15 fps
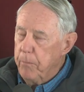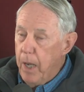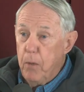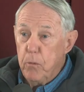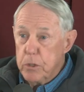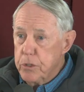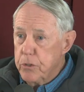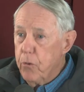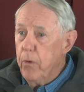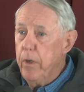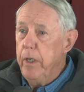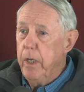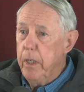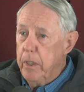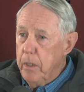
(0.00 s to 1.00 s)
I was
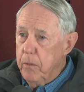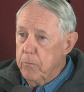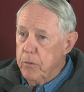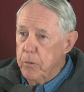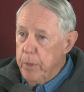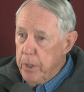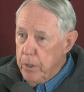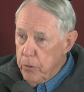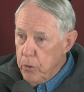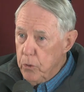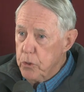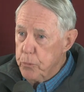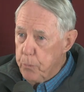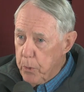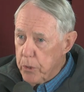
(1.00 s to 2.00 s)
training him to be a
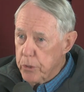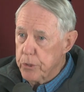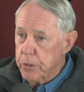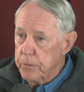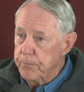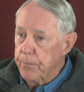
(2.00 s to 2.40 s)
news person.